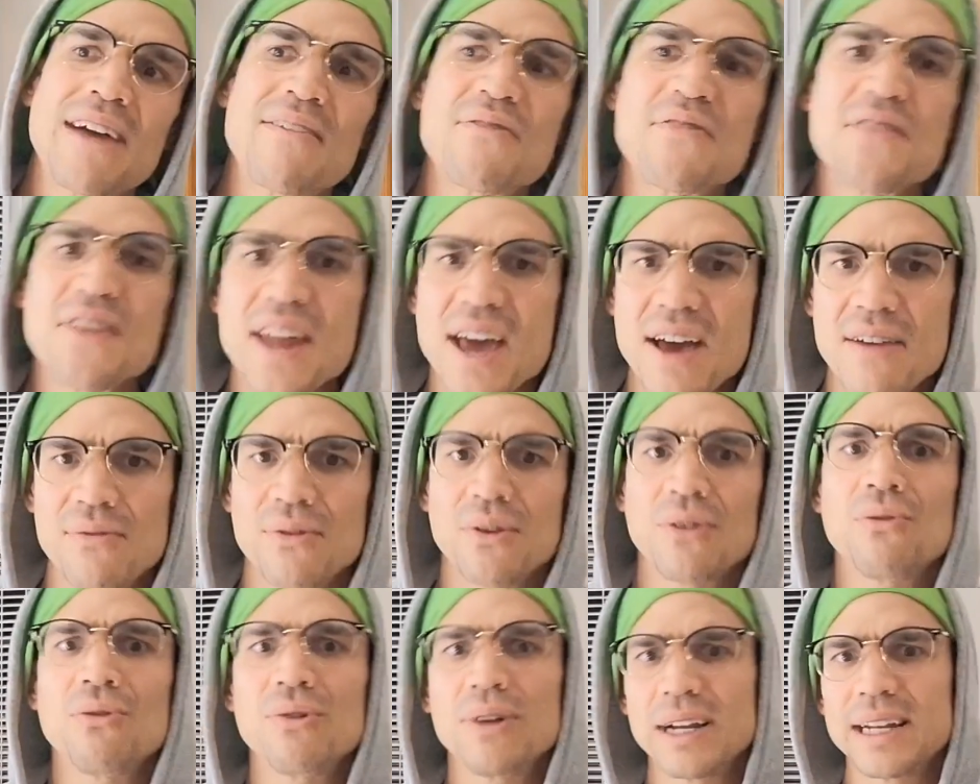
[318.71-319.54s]
I've
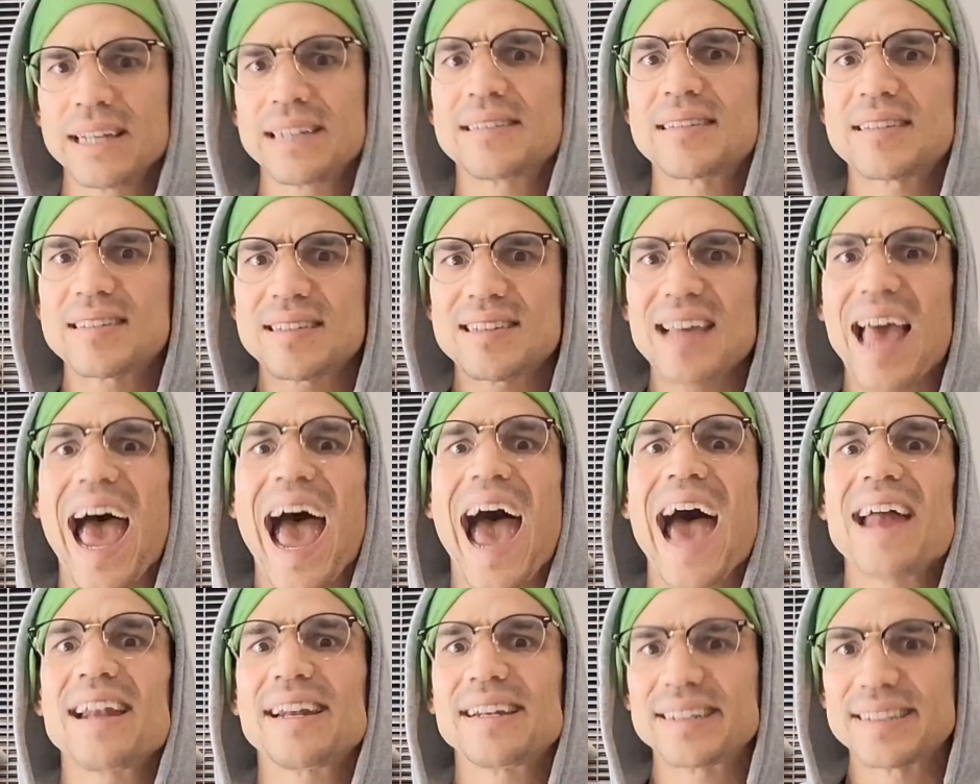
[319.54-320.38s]
never really
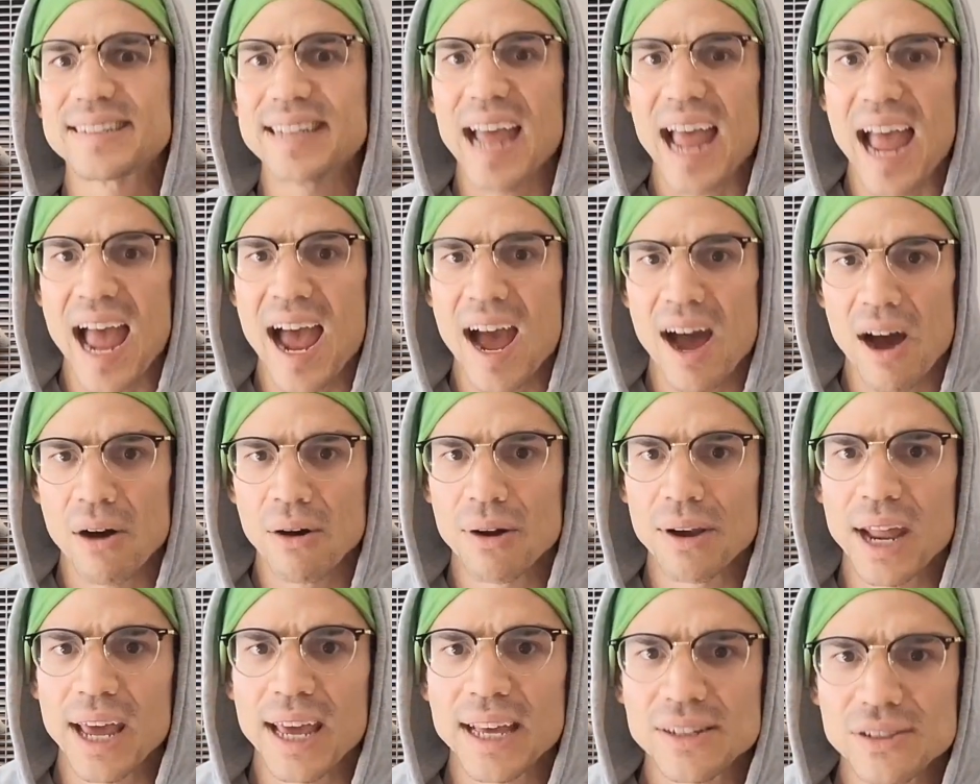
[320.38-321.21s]
sat
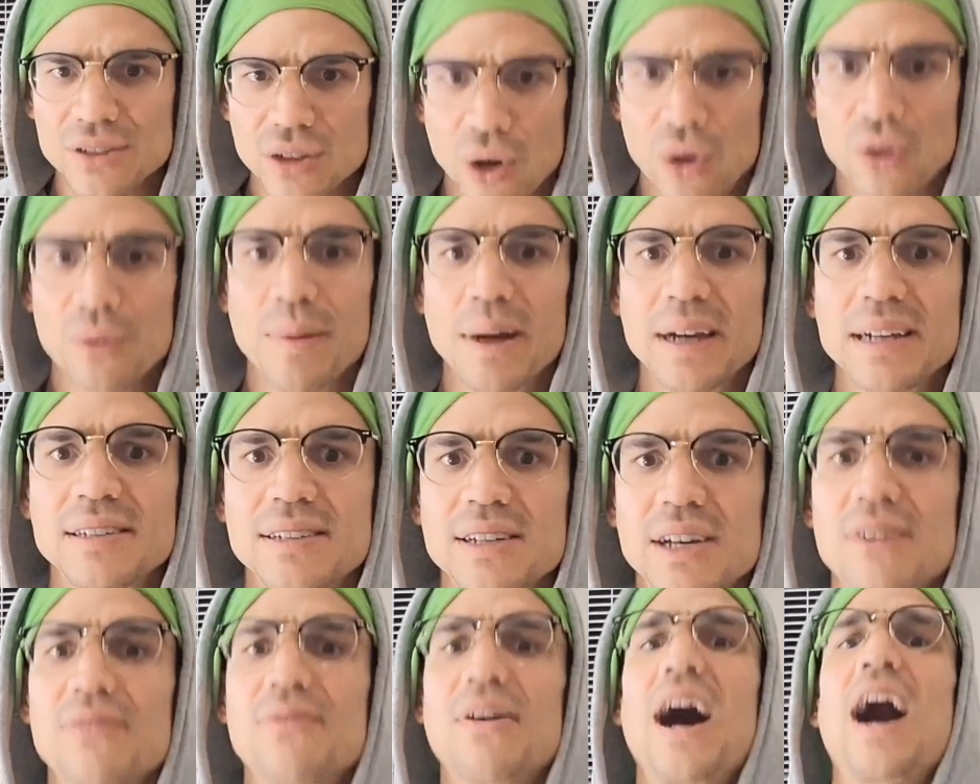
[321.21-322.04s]
down and told
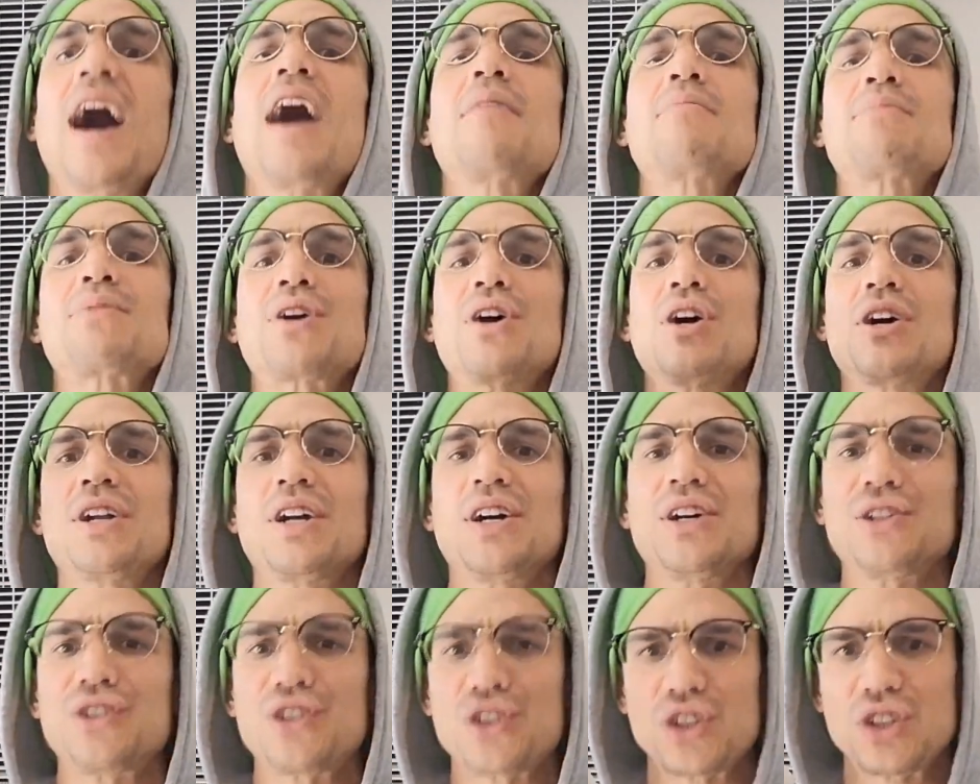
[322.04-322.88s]
myself, I'm
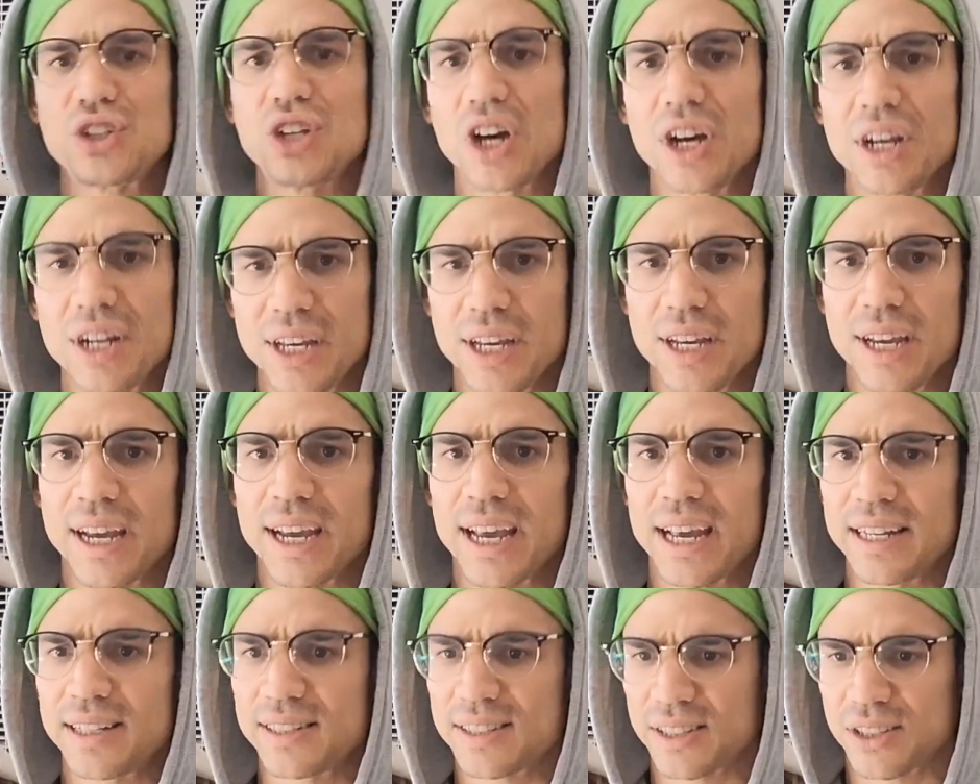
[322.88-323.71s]
gonna study
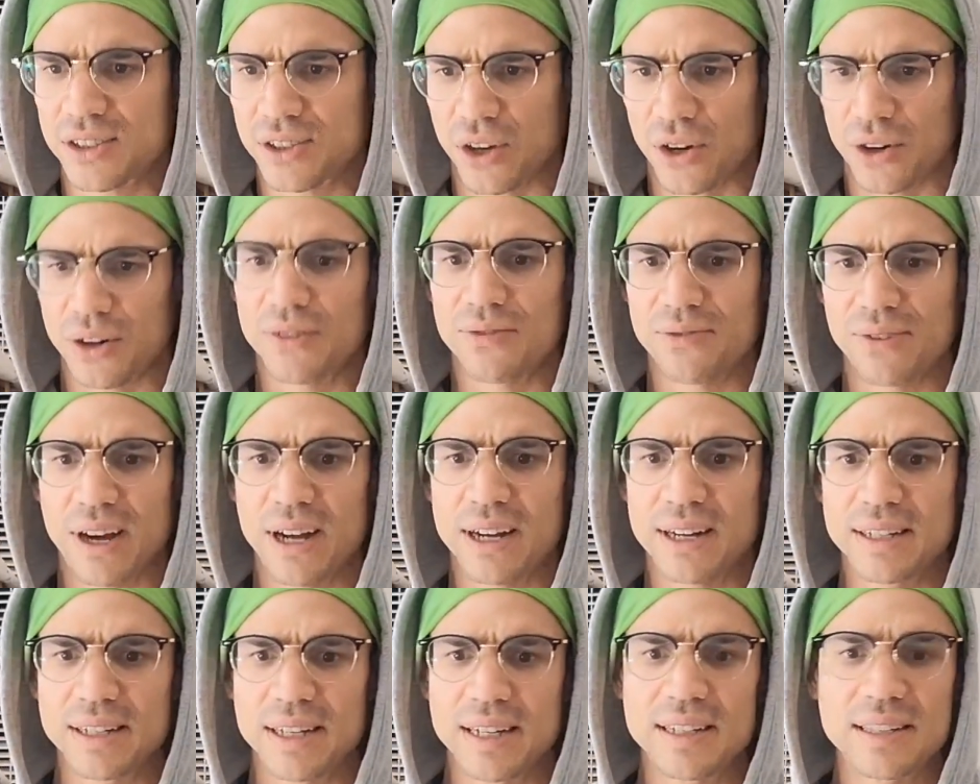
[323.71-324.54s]
and get
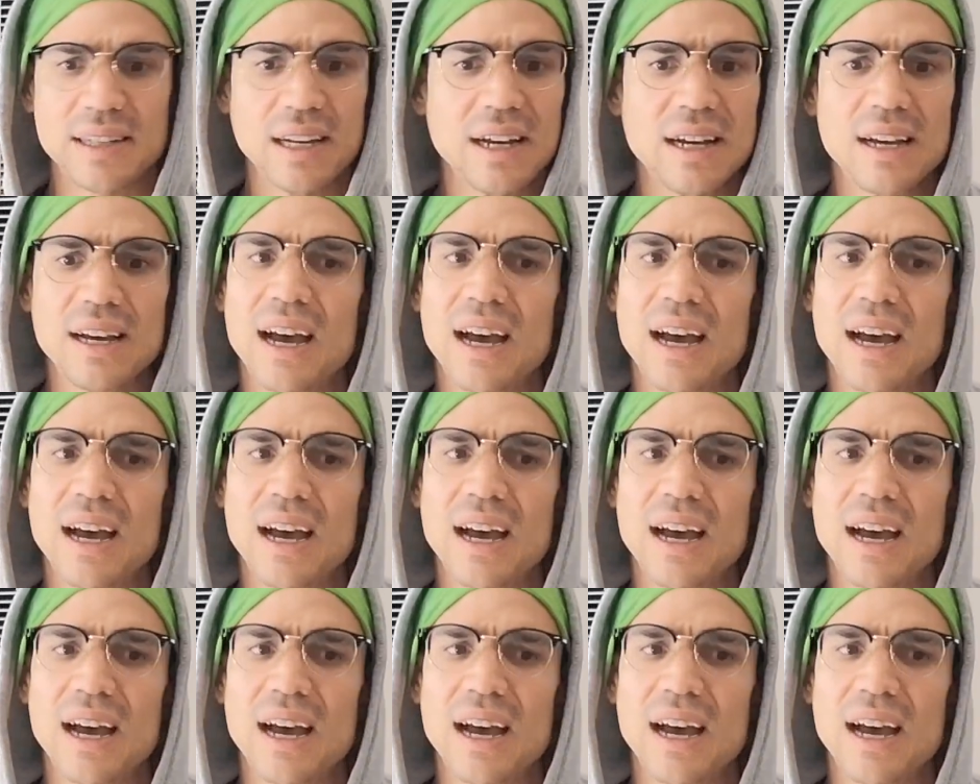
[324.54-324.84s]
certified in this.